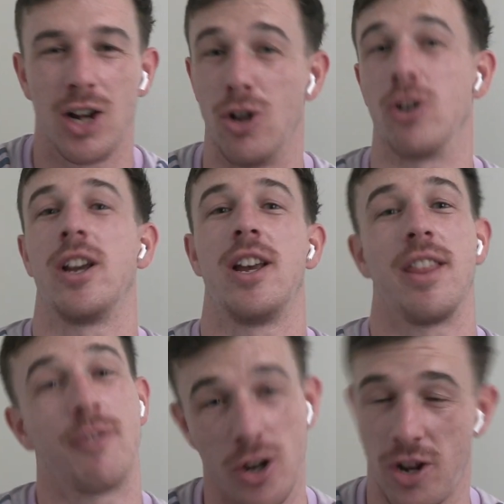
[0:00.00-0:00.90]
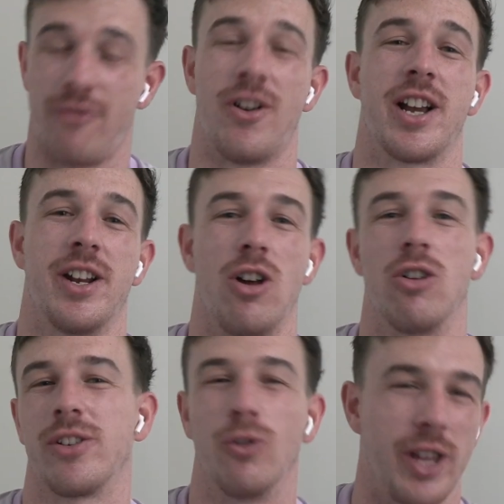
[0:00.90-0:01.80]
Look, they've got no fucking
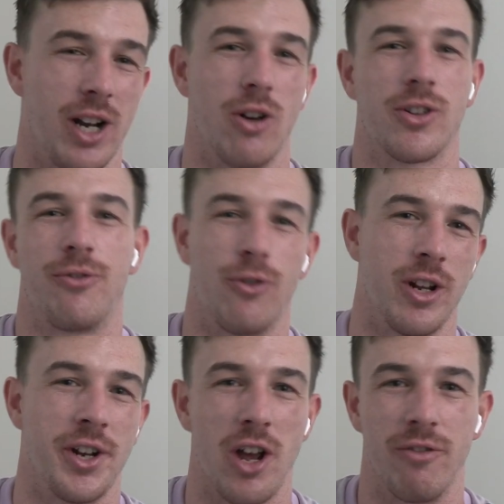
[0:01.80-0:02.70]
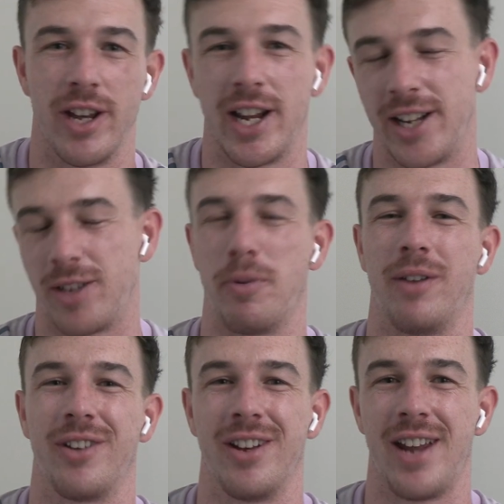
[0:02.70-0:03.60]
locks. All their locks are fallen over. It's a
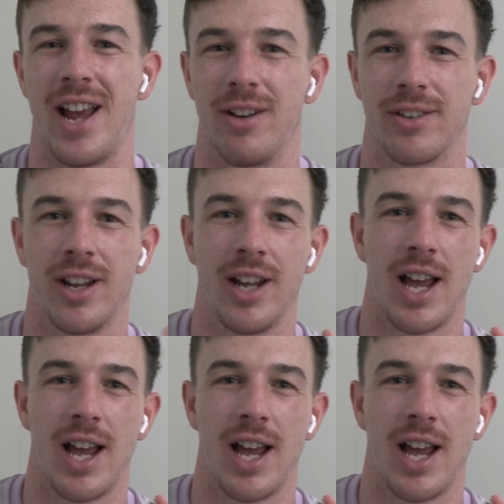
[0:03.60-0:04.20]
bit in doubt.